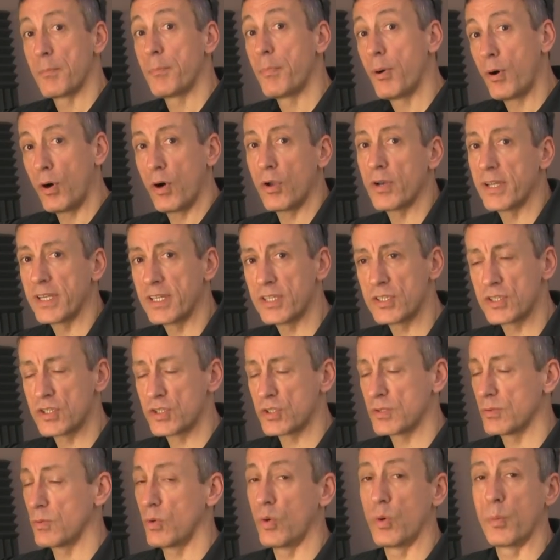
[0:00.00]

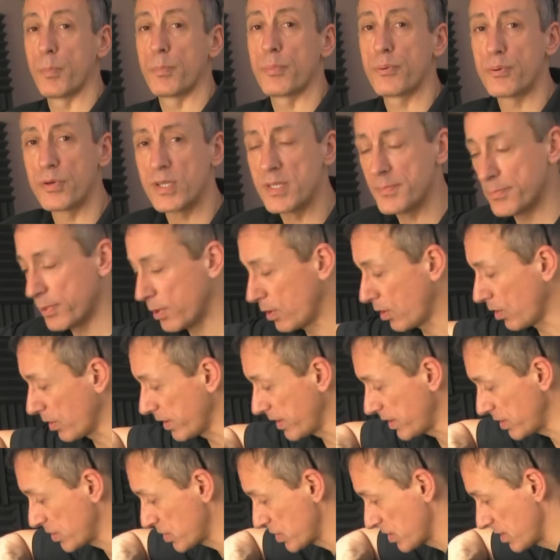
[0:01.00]
polish or
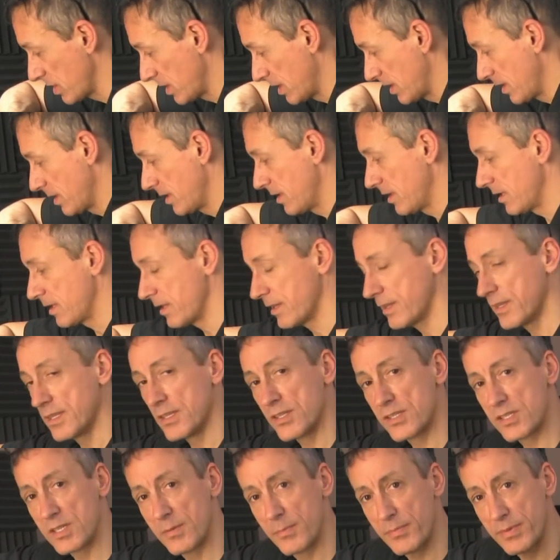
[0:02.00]
pre-polish
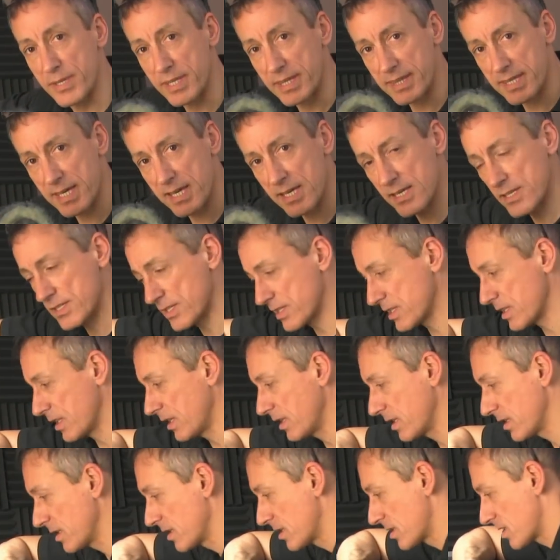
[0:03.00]
than something that
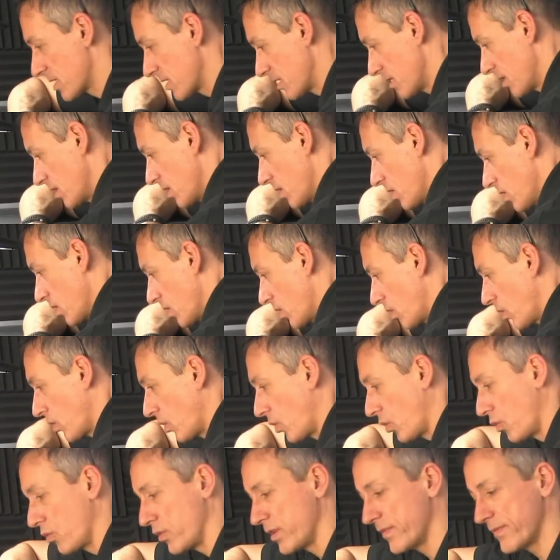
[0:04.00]
size,
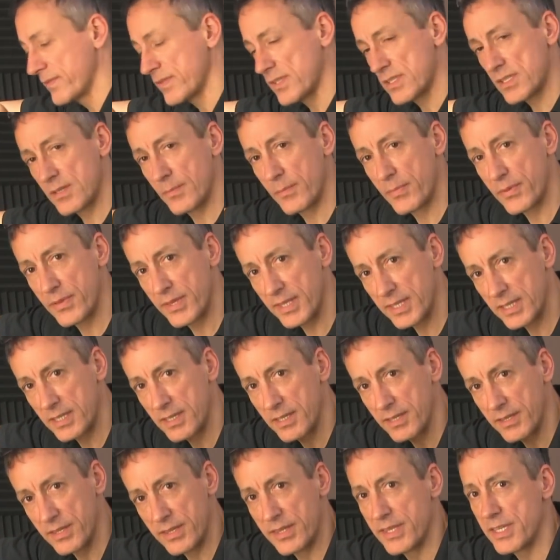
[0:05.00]
or even something
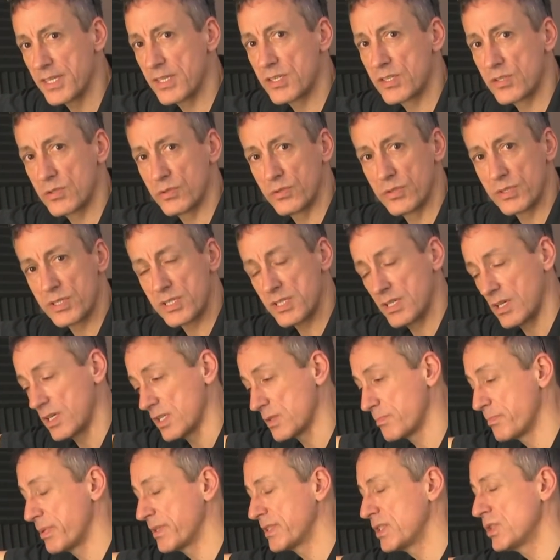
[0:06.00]
this sort of
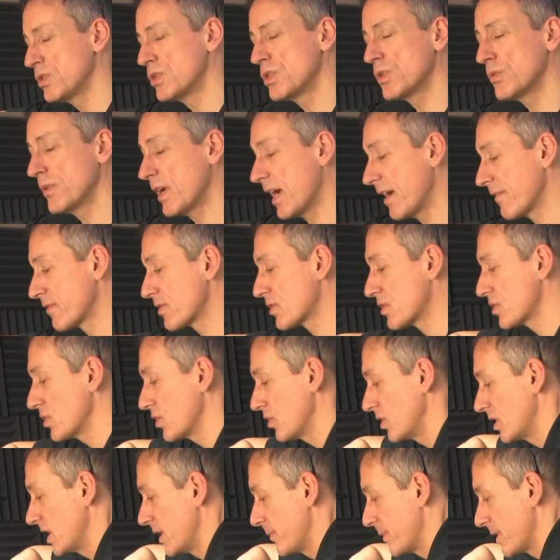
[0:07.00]
size. But you do have
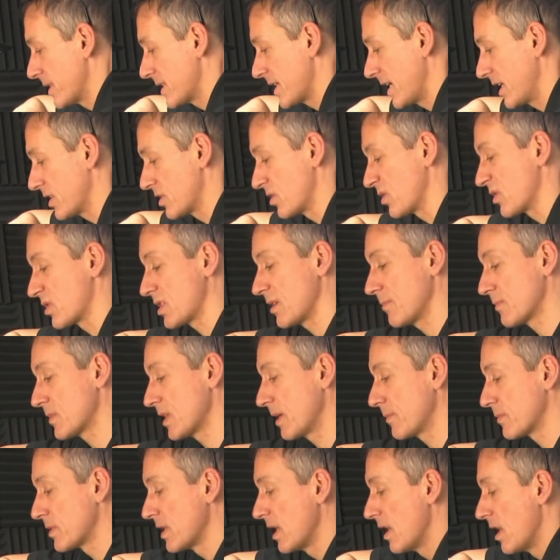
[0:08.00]
certain limitations.
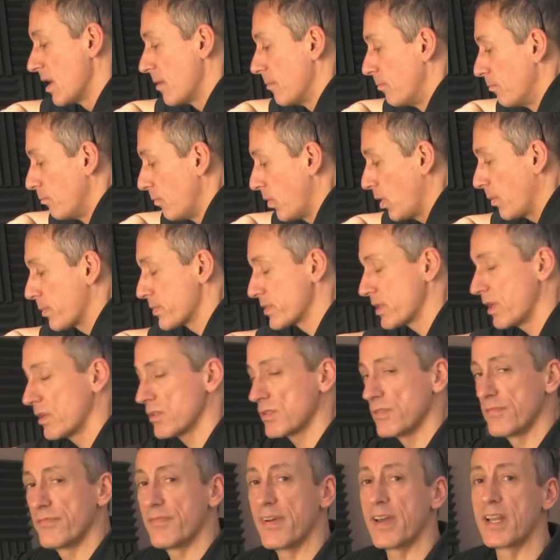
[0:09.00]
Sometimes mops
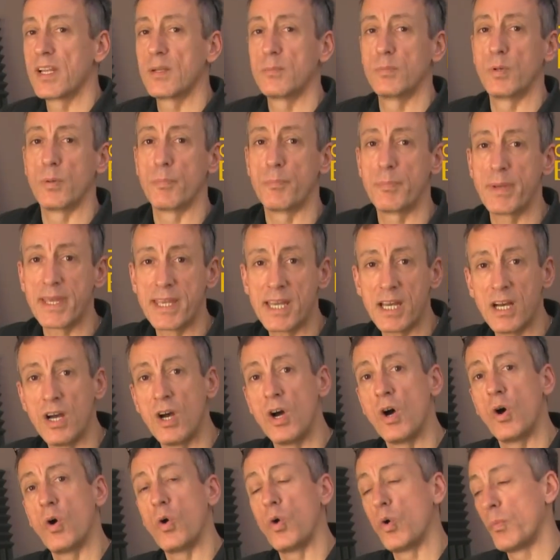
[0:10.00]
aren't available bigger,
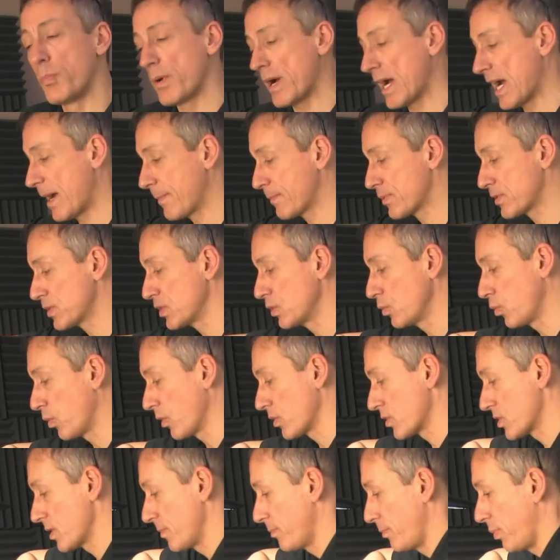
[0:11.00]
or perhaps you
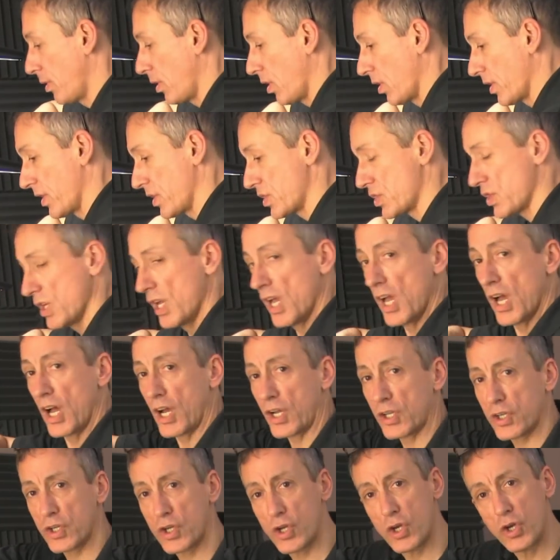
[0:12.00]
want to polish a